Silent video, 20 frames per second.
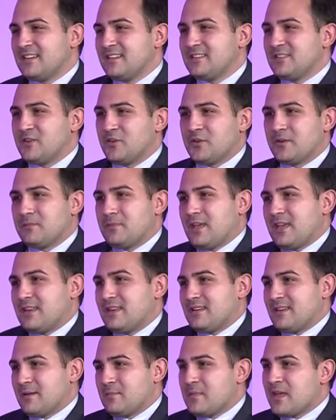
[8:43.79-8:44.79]
you know, I'm not
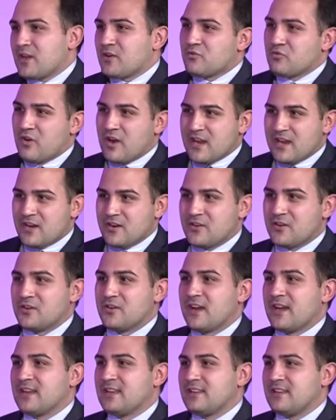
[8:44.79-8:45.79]
a writer.
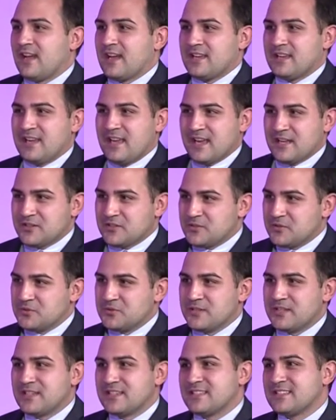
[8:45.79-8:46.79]
I can't do
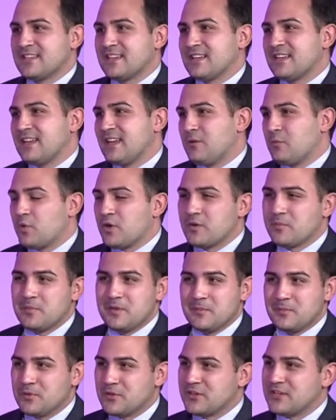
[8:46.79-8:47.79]
this. What are
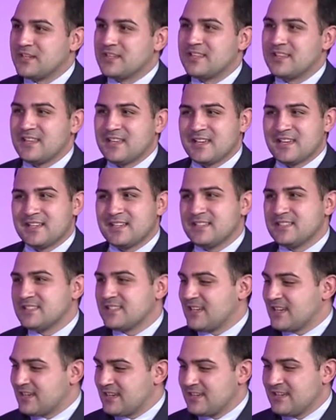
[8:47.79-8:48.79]
people going to think? And he's
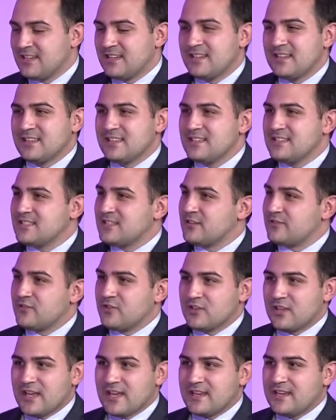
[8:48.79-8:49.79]
like, listen, if
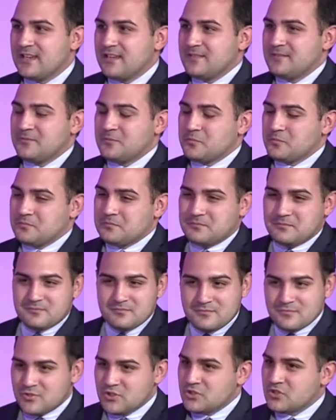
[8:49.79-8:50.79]
you like it,
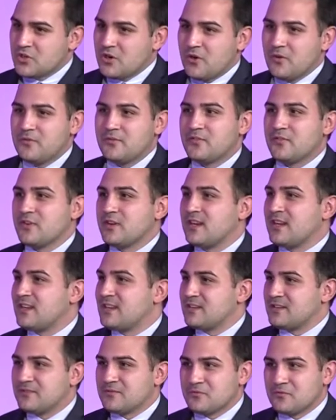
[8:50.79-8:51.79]
just go for it
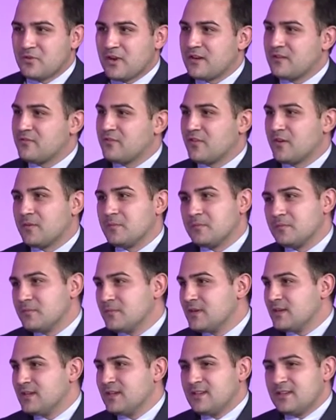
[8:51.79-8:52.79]
and write from
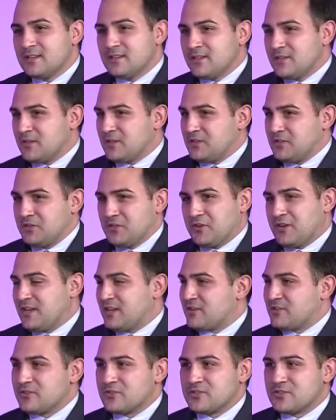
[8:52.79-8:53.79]
your
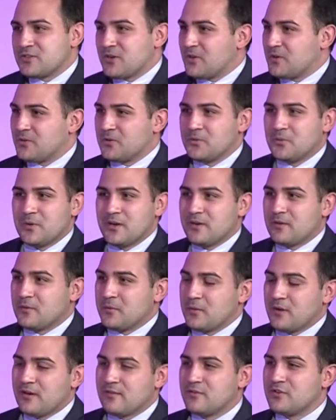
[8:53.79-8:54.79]
inner soul,
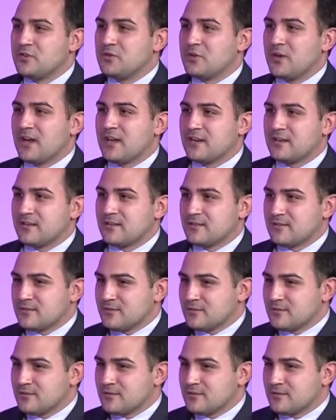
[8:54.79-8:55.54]
wherever you got to